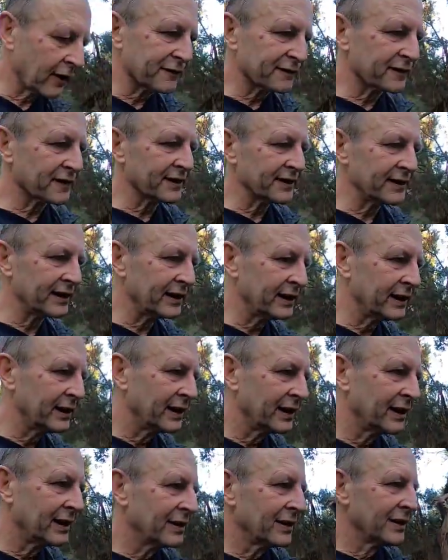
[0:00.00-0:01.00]
hopefully
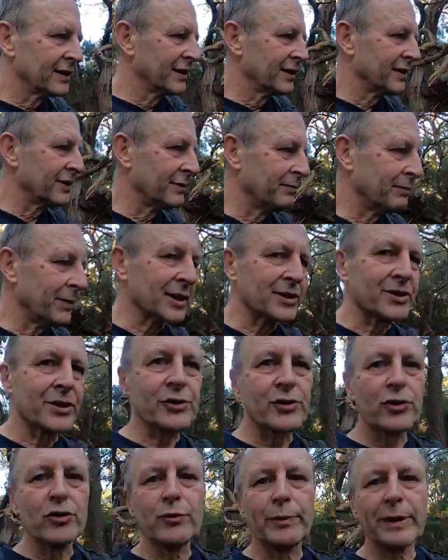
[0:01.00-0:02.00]
it makes
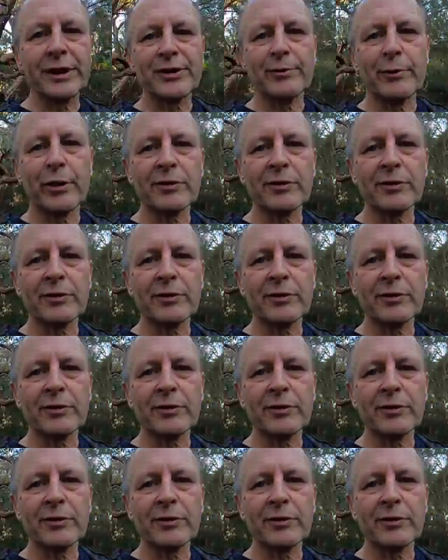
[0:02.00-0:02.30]
us all better